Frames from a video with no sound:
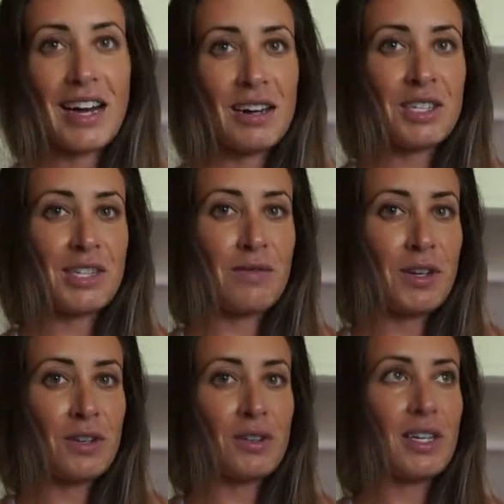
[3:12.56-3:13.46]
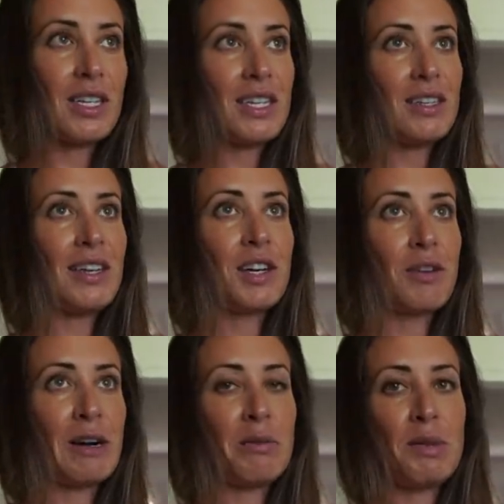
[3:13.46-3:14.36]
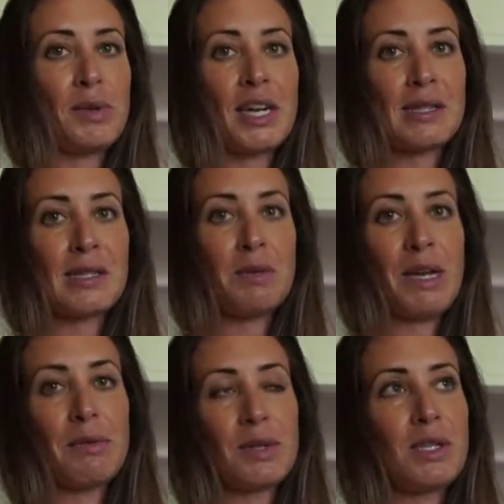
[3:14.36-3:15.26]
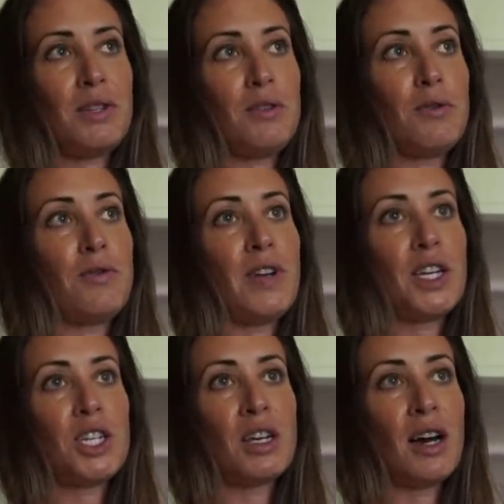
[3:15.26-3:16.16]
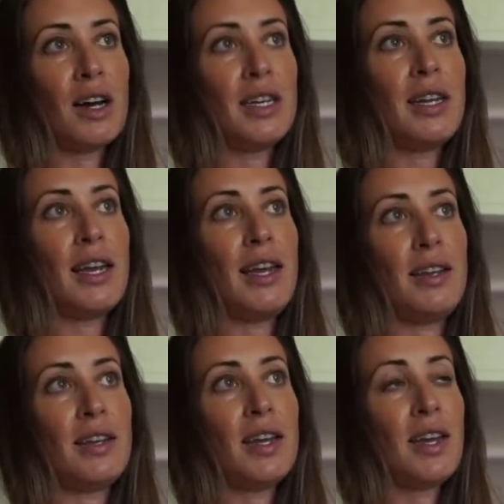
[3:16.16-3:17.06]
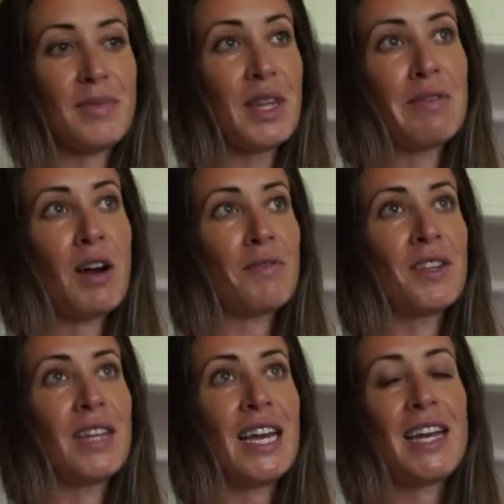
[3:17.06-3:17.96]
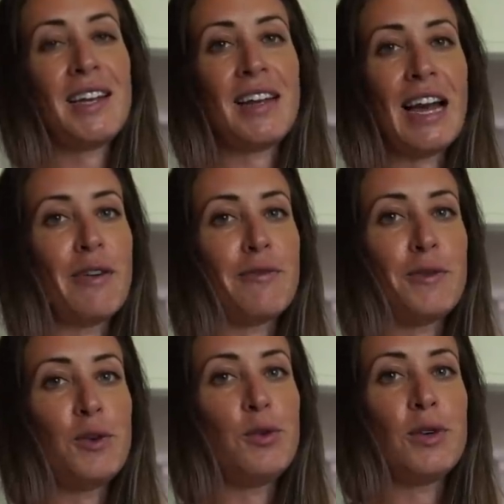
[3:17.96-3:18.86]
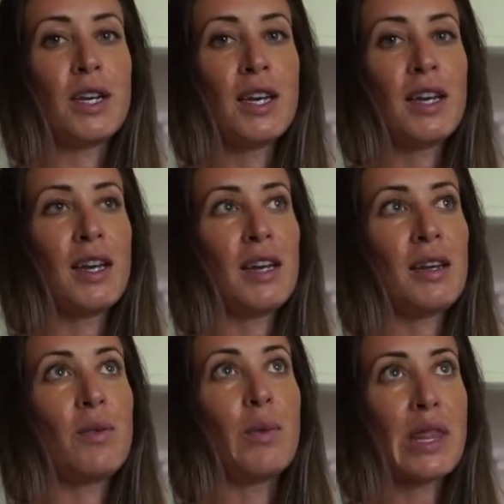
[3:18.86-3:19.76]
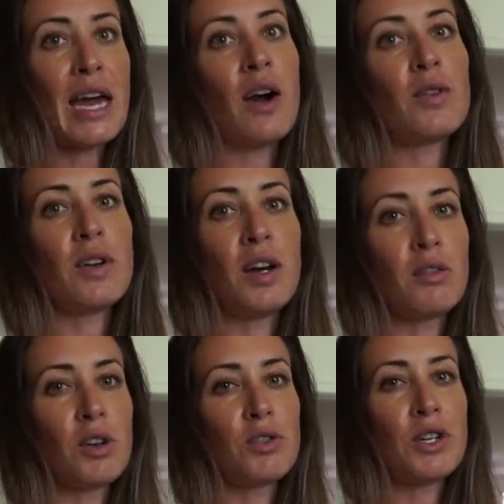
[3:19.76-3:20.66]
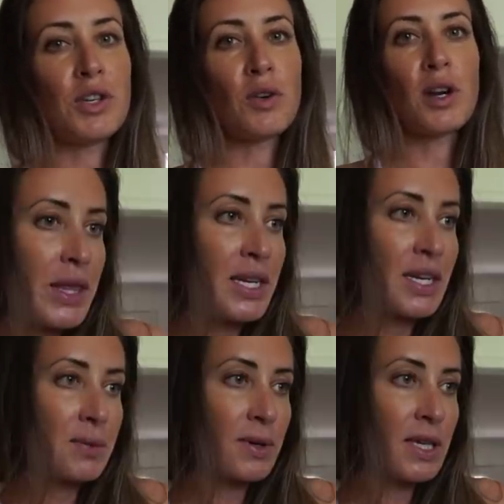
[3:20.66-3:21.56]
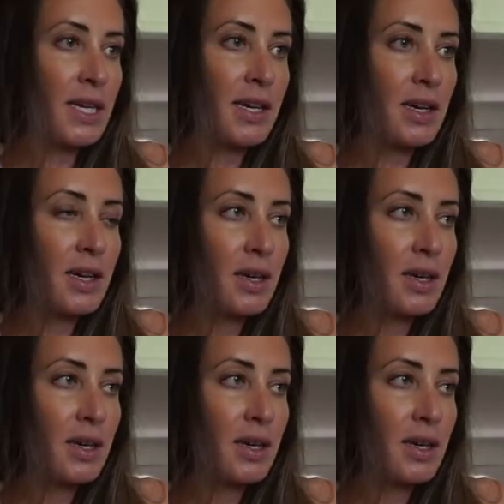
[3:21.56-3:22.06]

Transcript: I just feel incredibly blessed to be able to fish and hunt and live off the land and have food without a grocery store. I think that's really,